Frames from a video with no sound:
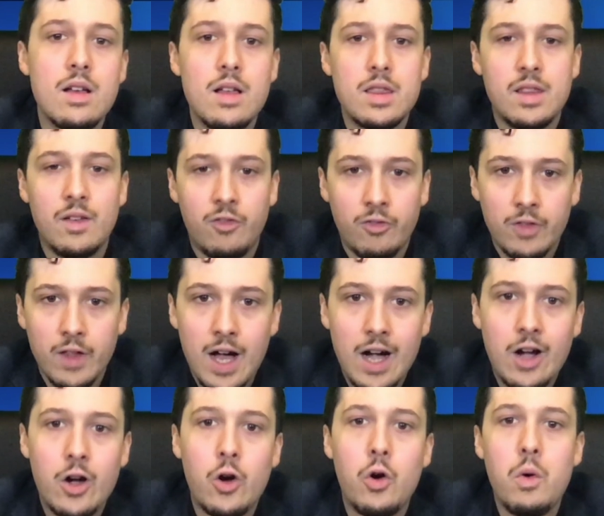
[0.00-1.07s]
the
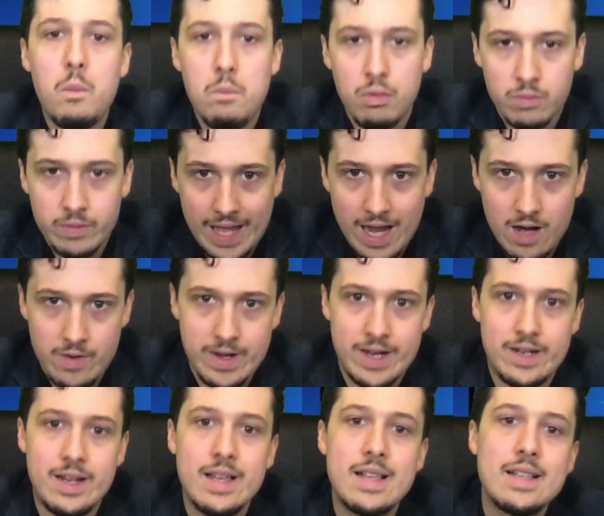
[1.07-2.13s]

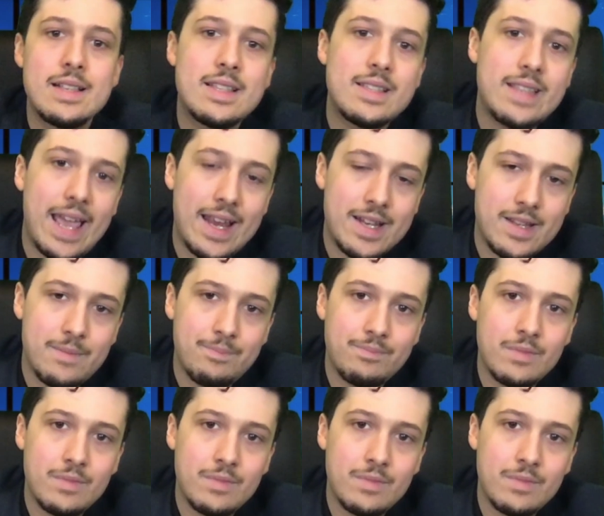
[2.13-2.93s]
Vlacho-Bulgarian state.